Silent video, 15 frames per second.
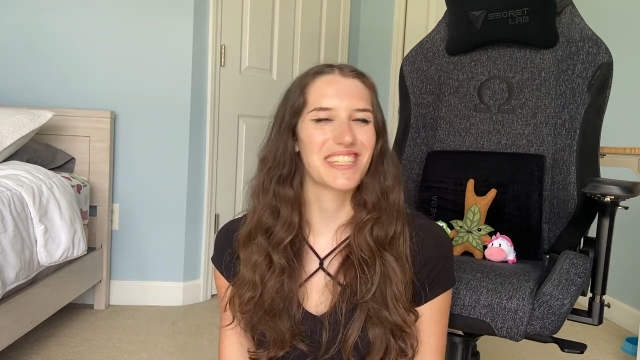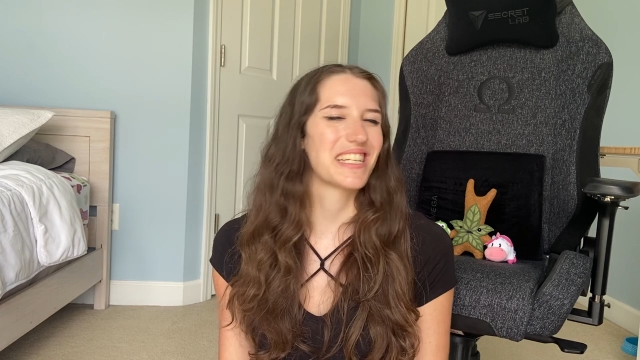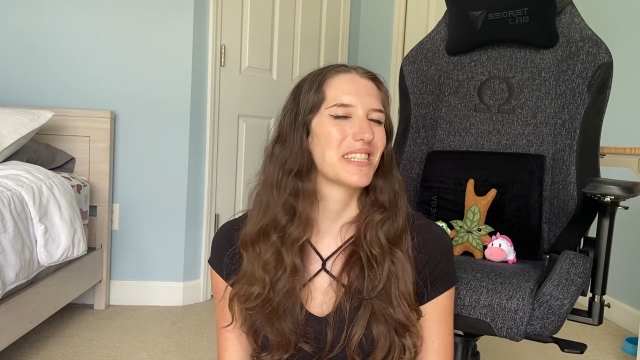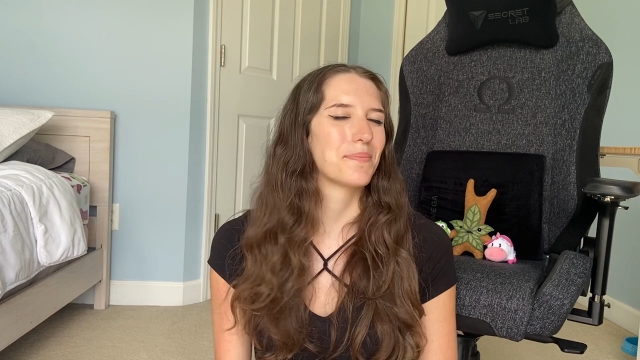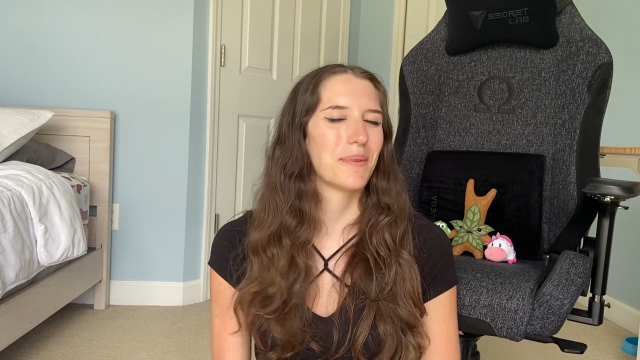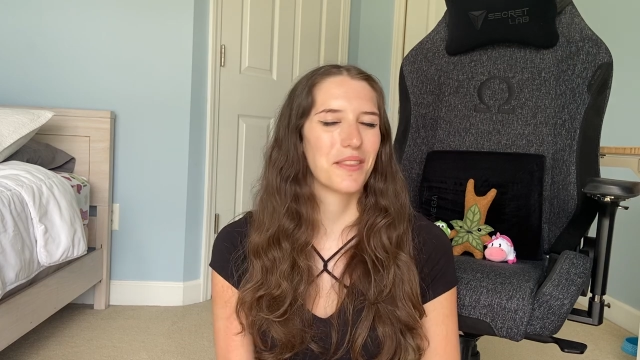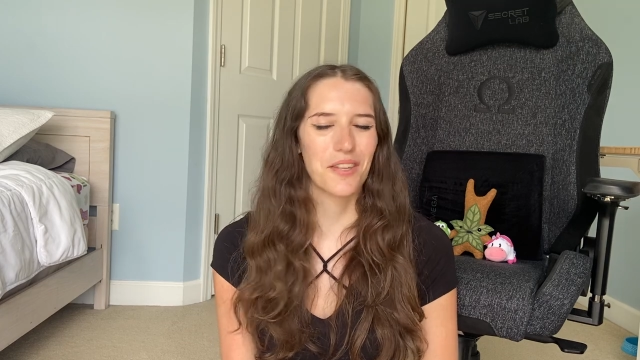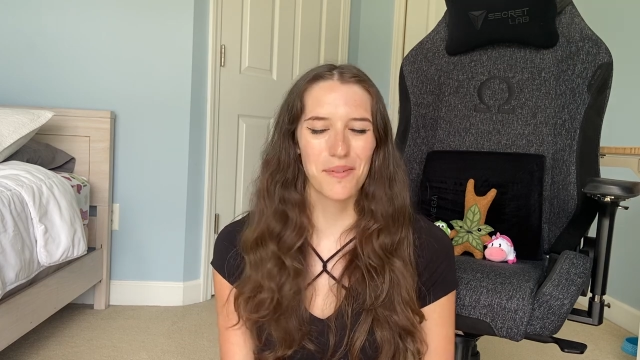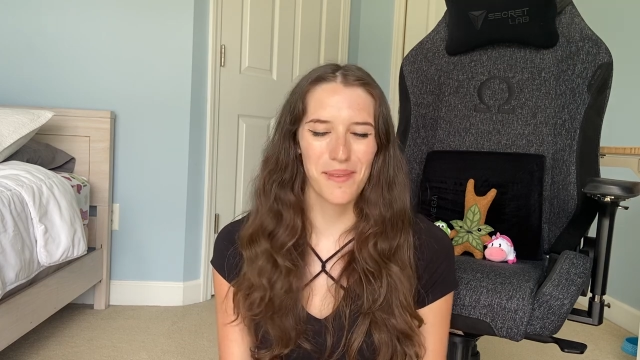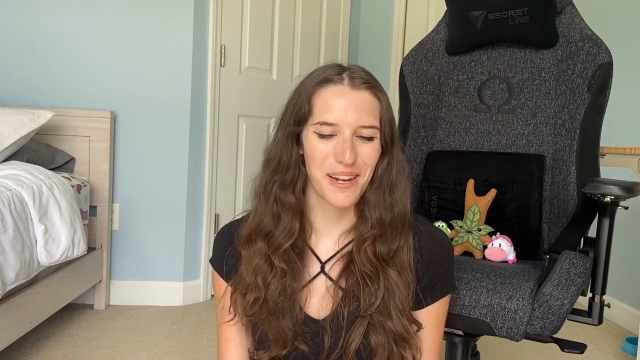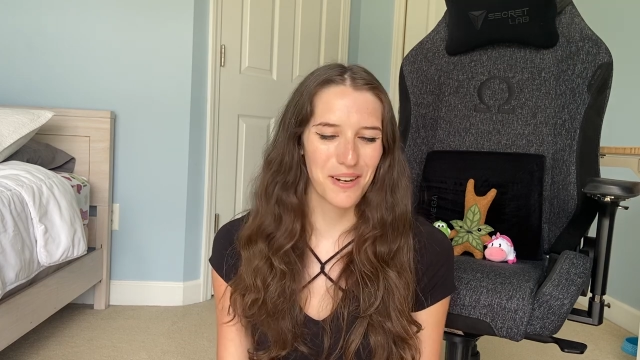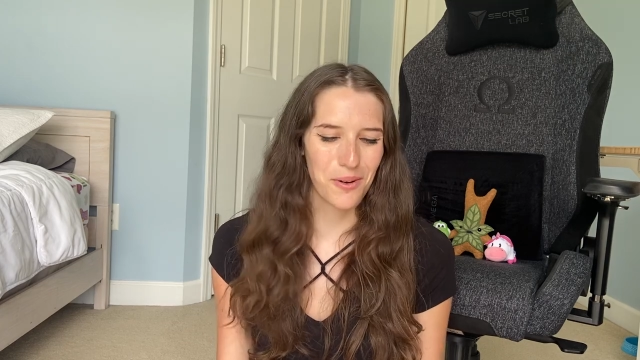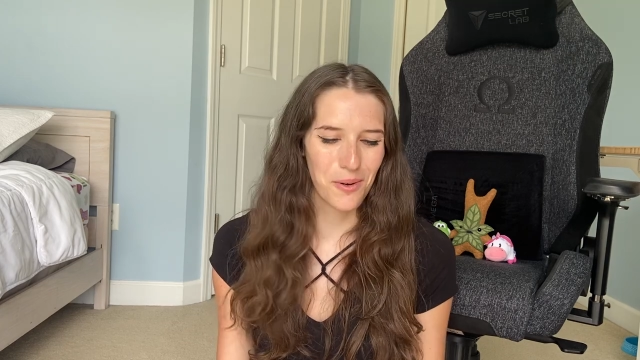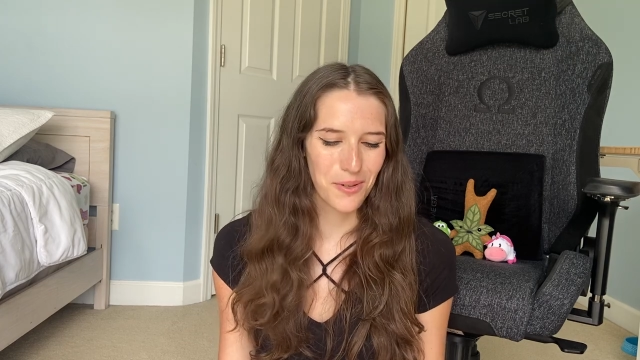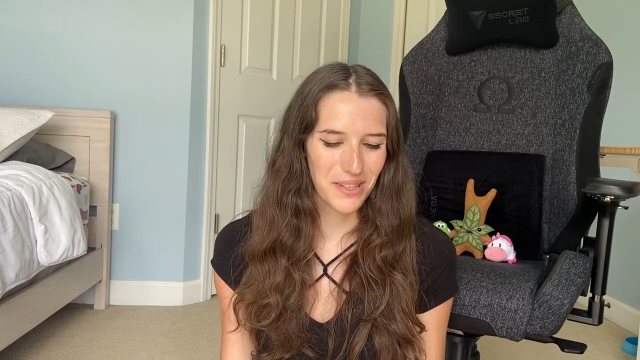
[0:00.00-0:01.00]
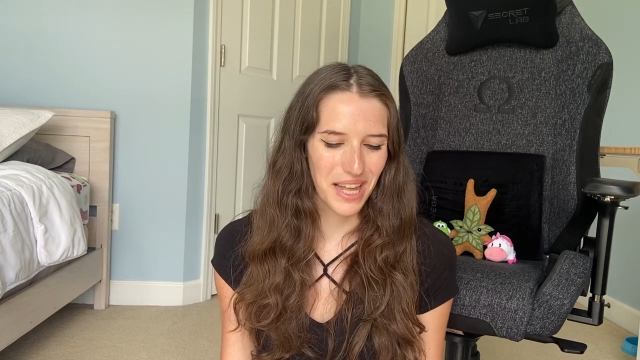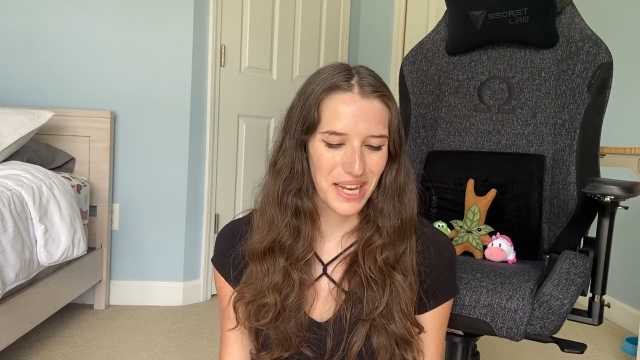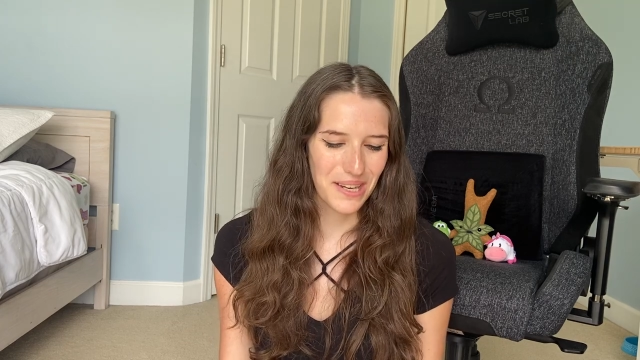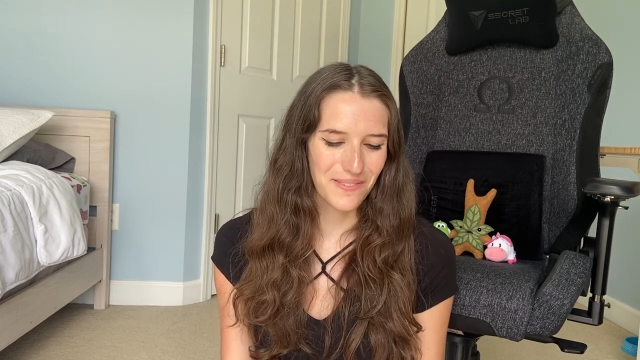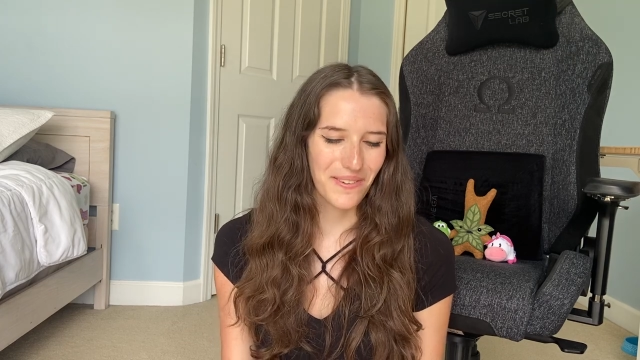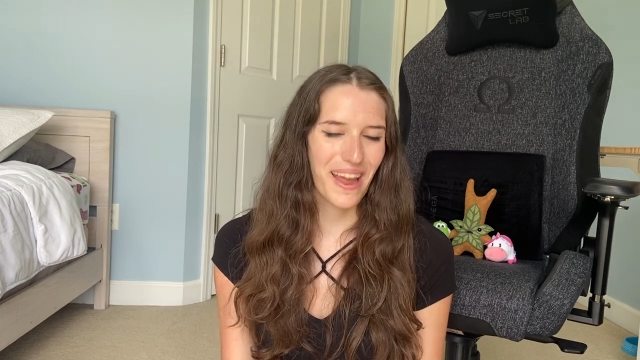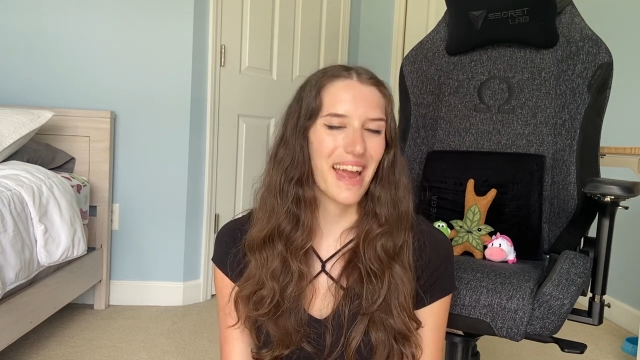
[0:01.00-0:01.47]
It's been there my whole
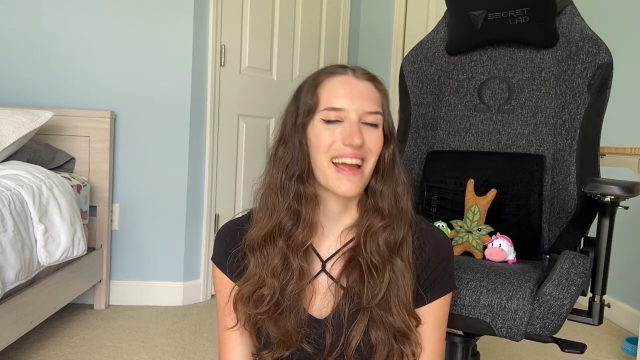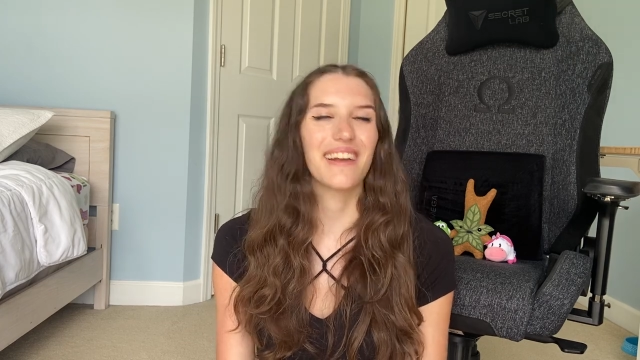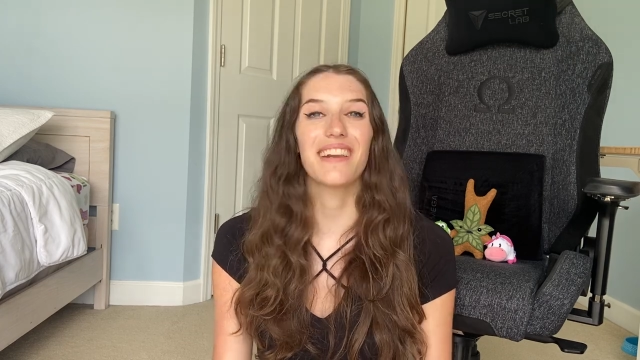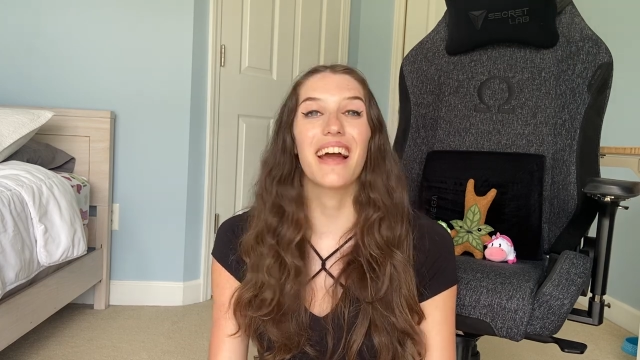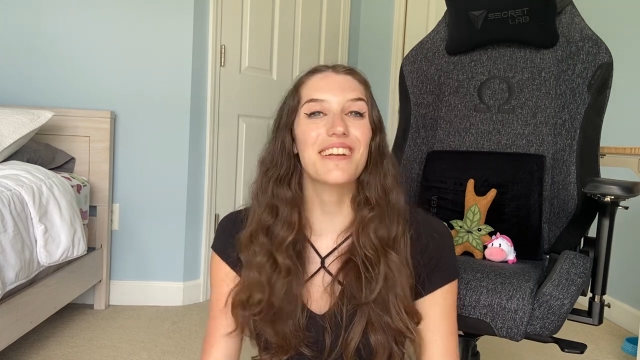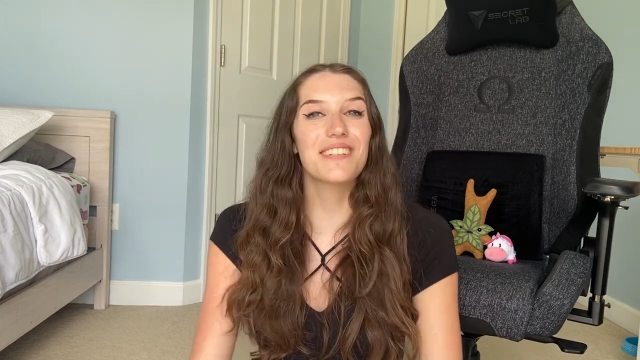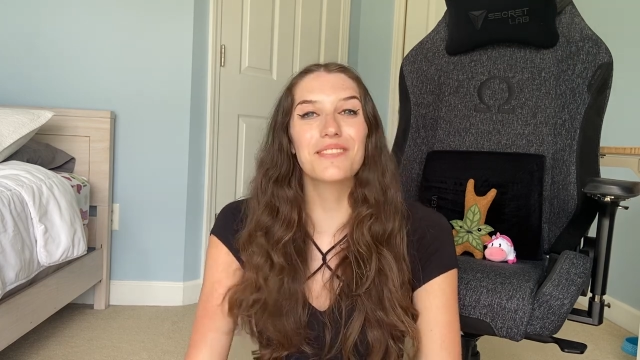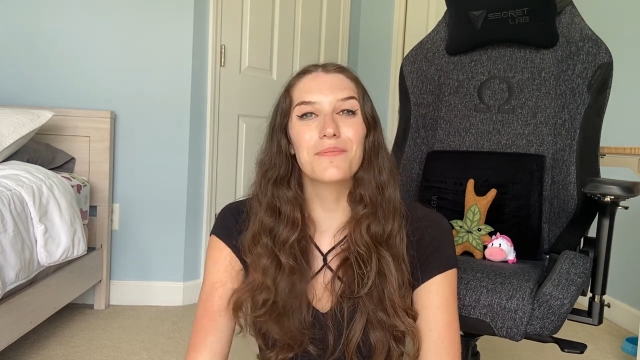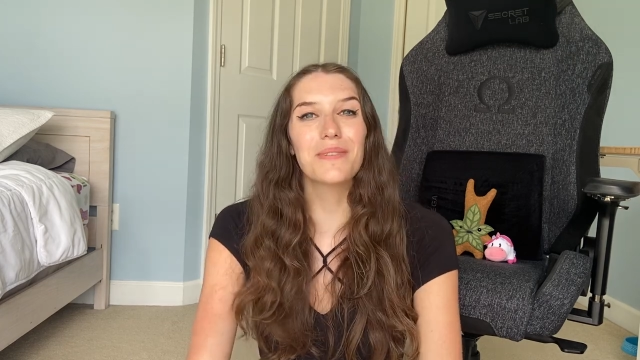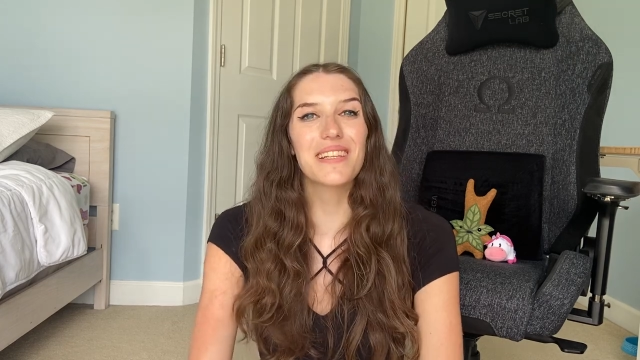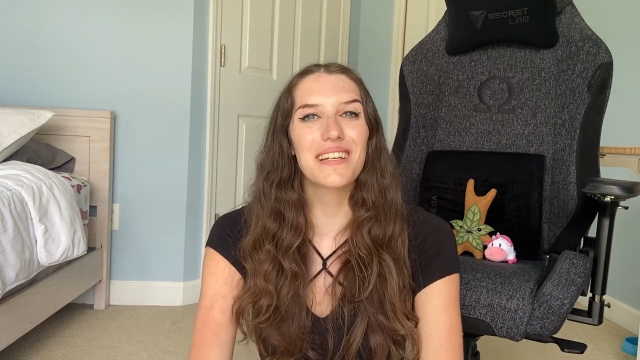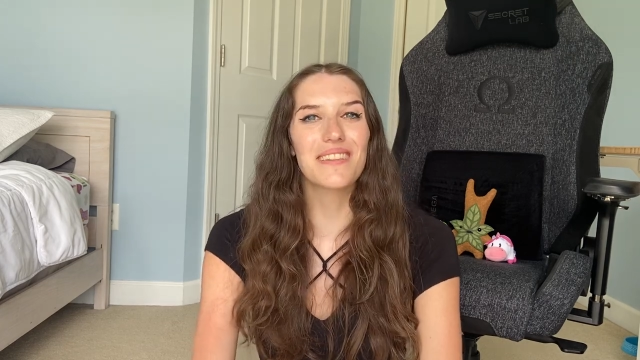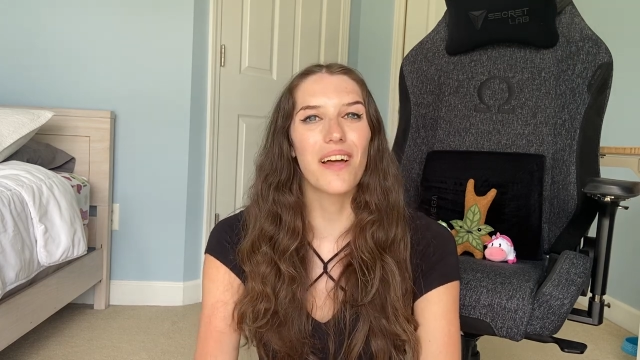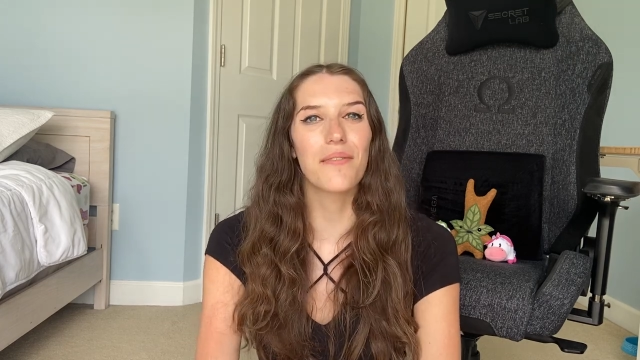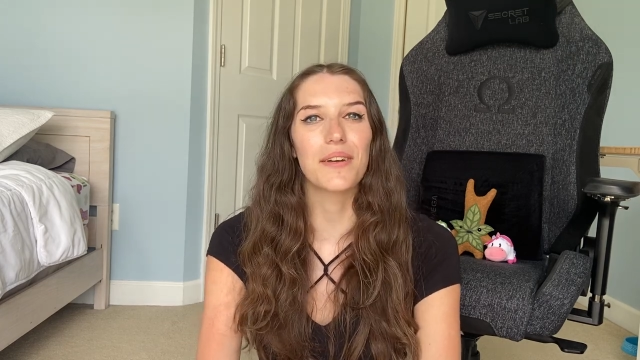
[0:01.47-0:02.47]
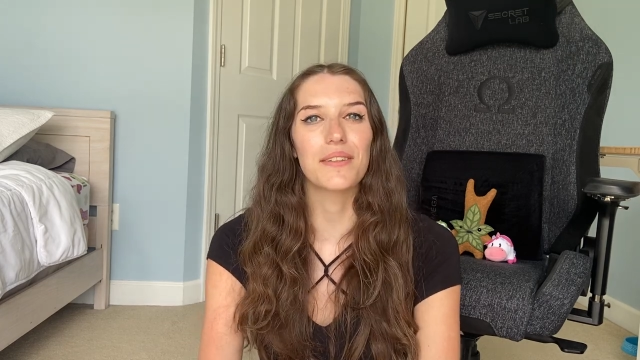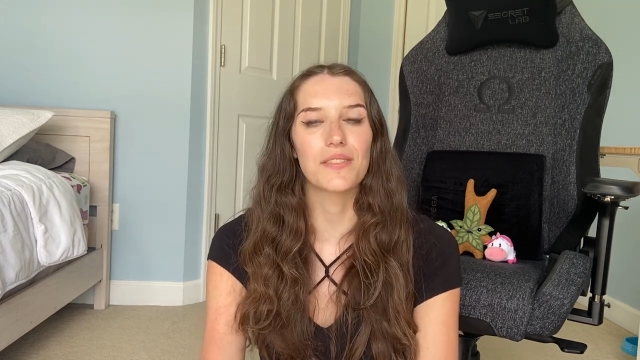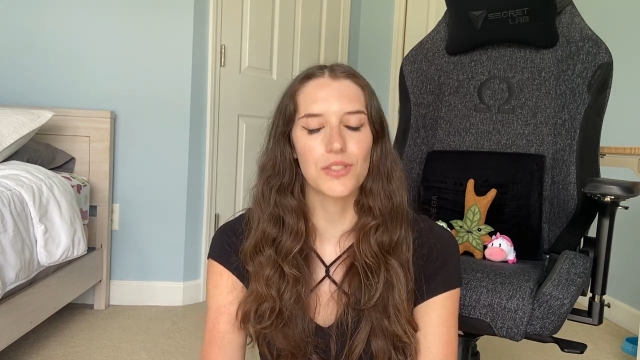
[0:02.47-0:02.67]
life, and I just really love it.